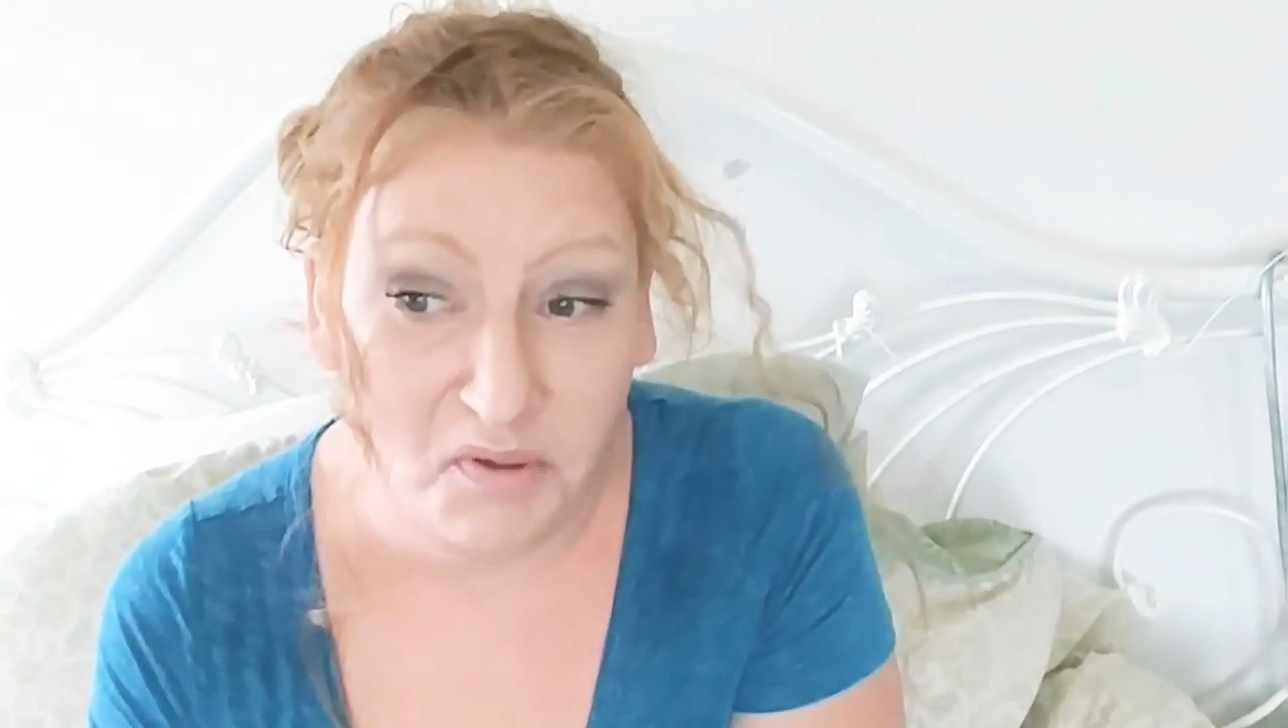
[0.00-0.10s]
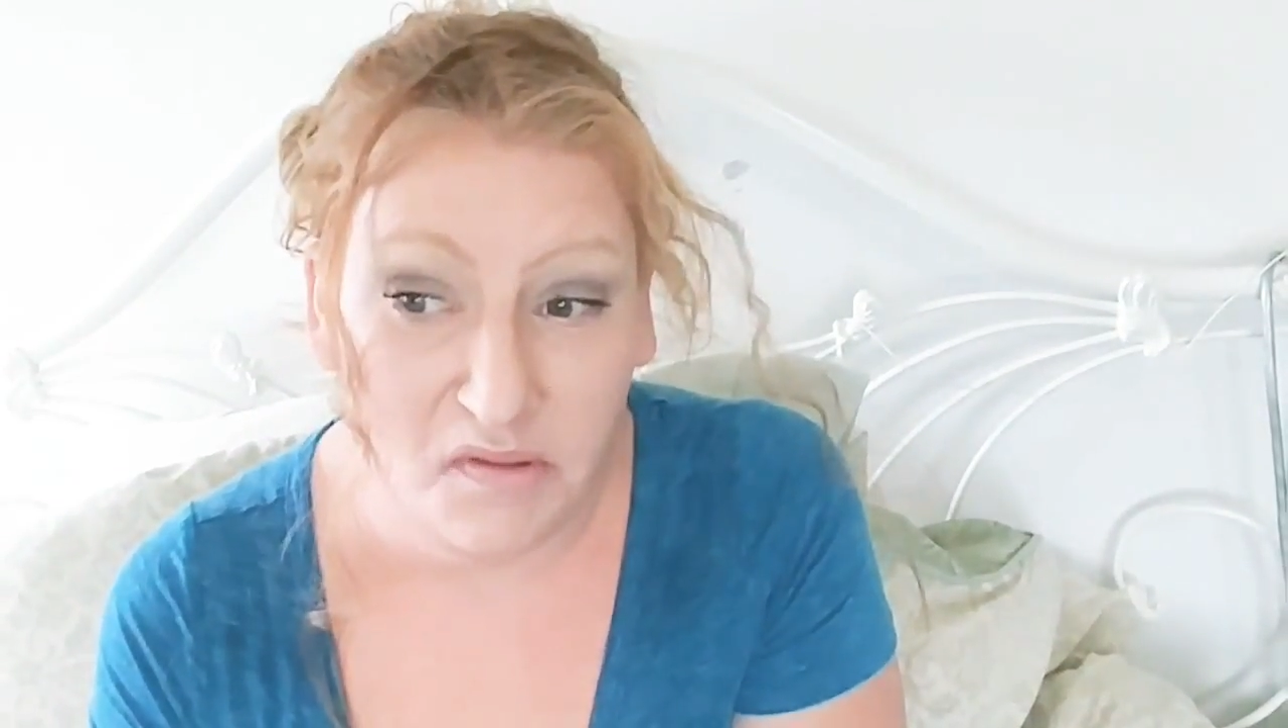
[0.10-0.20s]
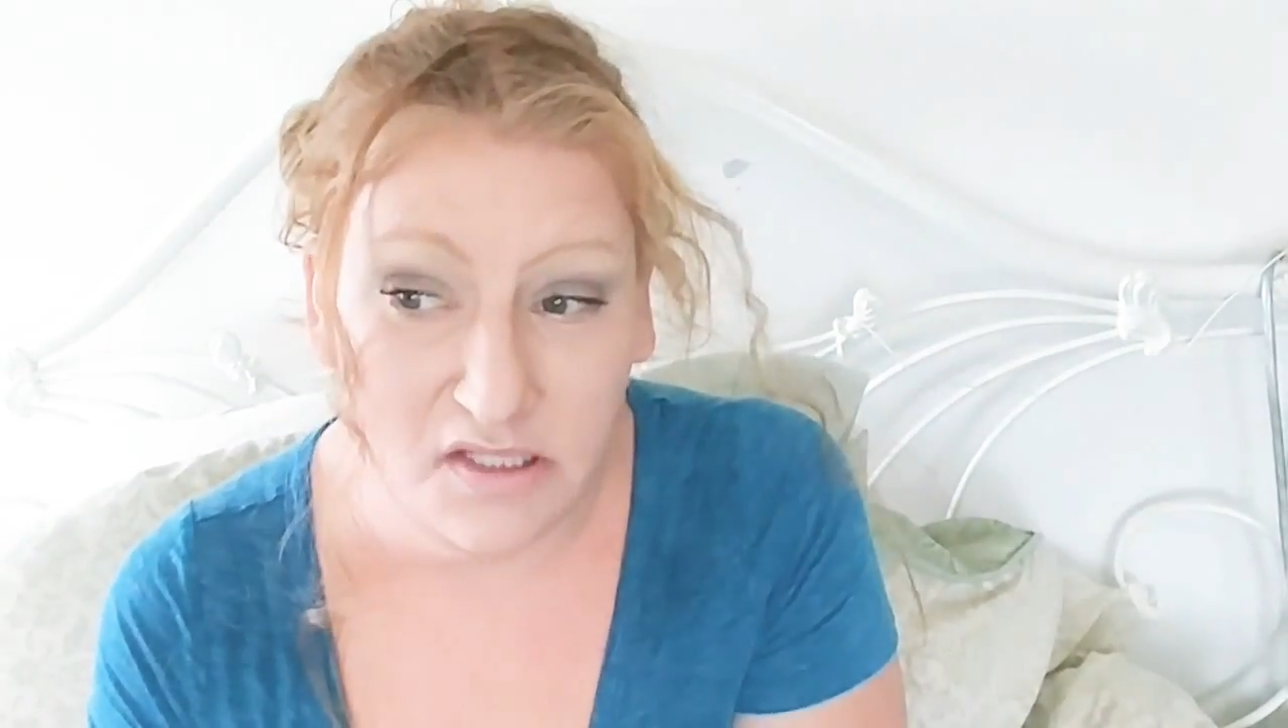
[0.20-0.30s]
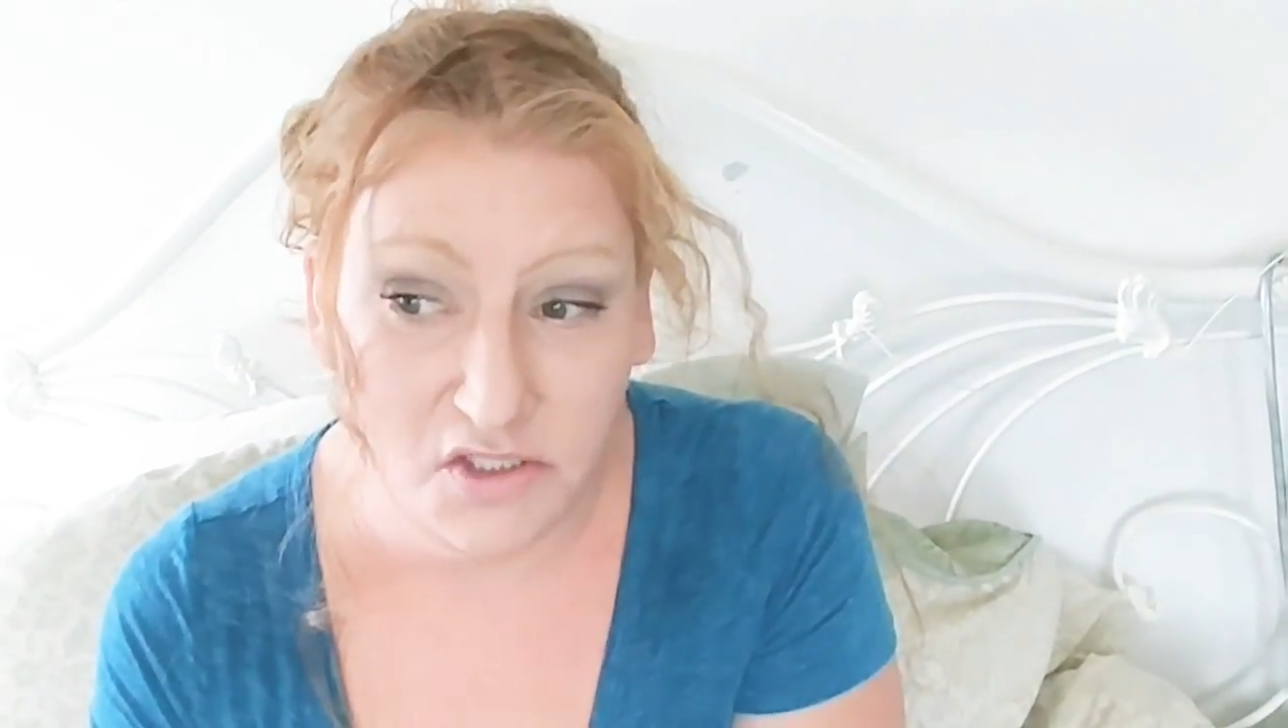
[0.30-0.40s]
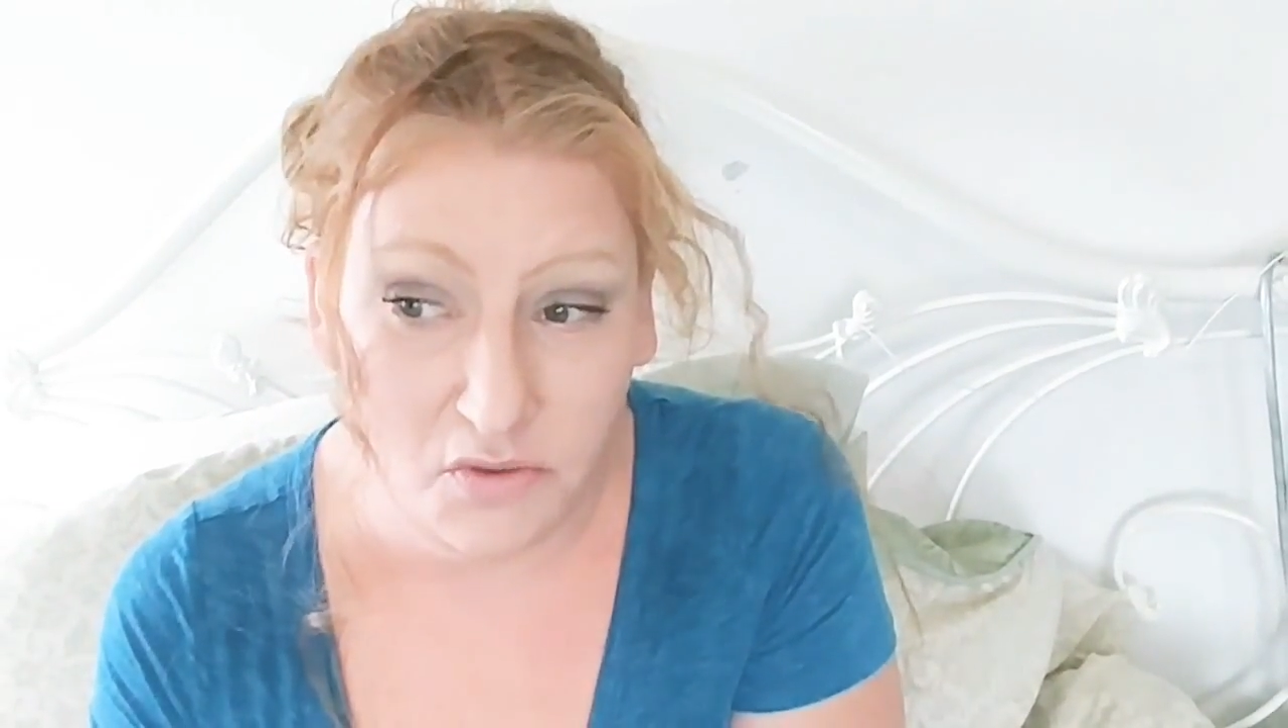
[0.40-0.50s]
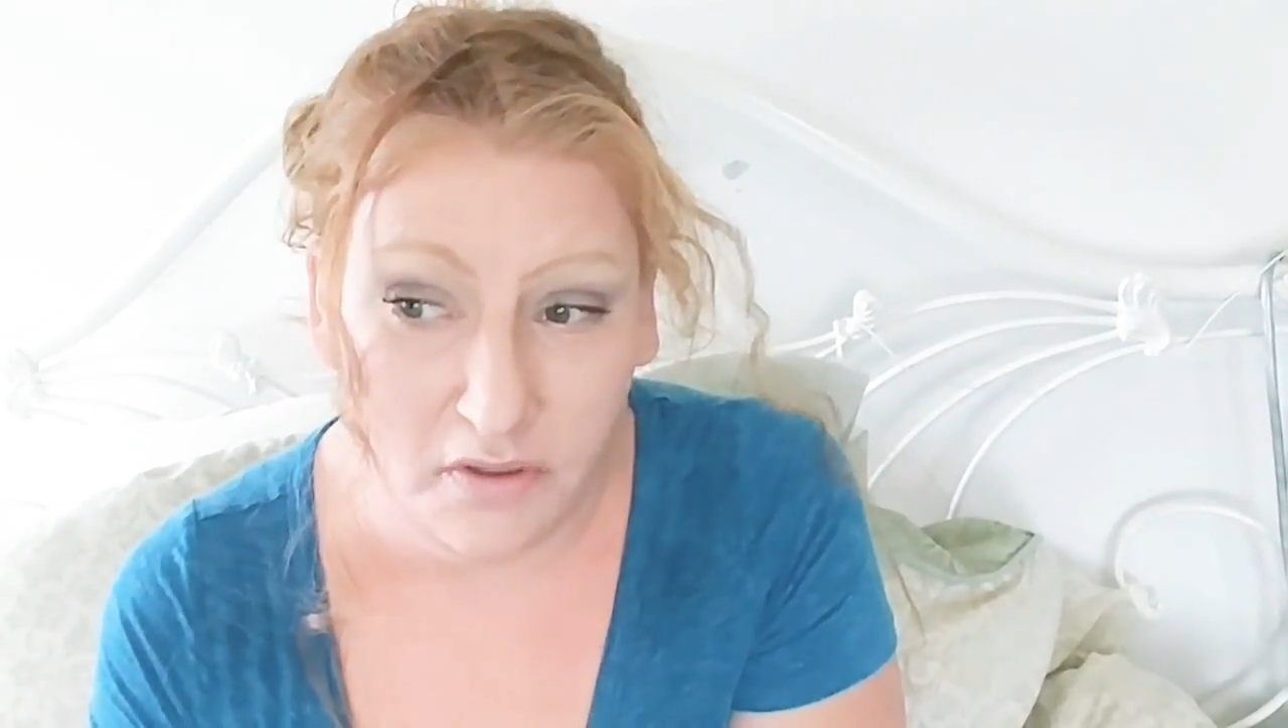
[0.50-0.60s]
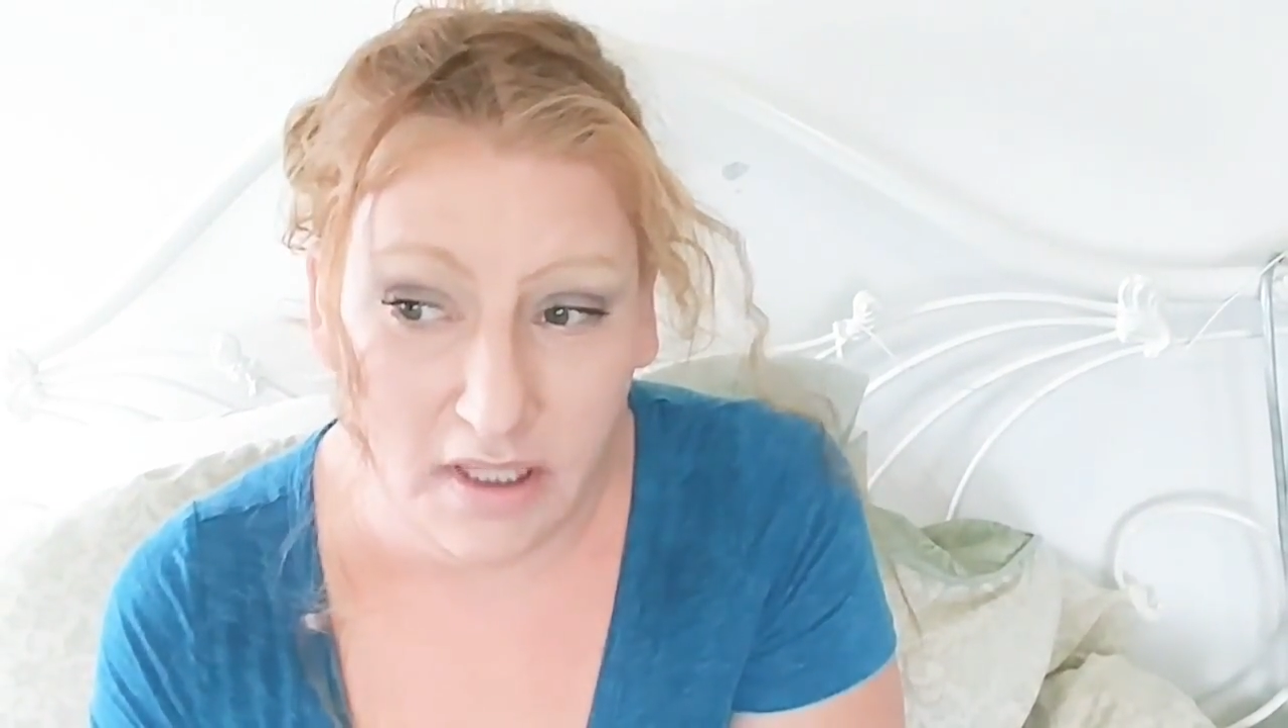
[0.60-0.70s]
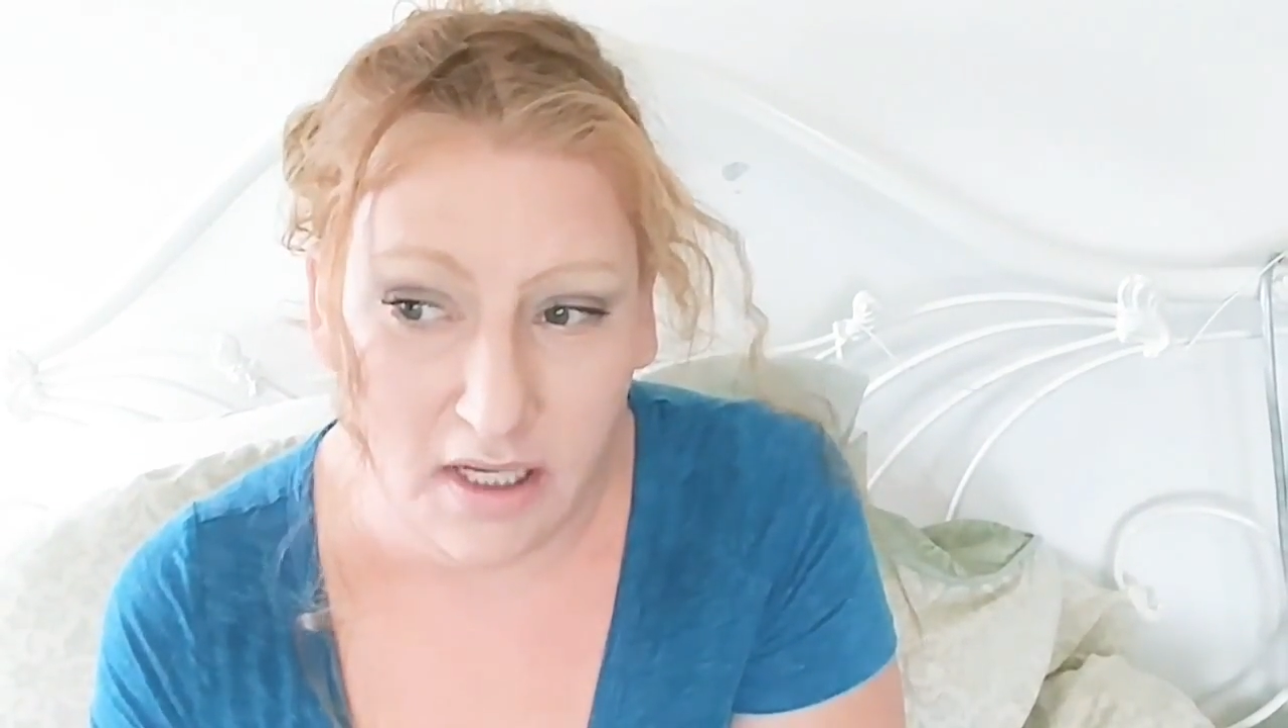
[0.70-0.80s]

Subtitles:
put this story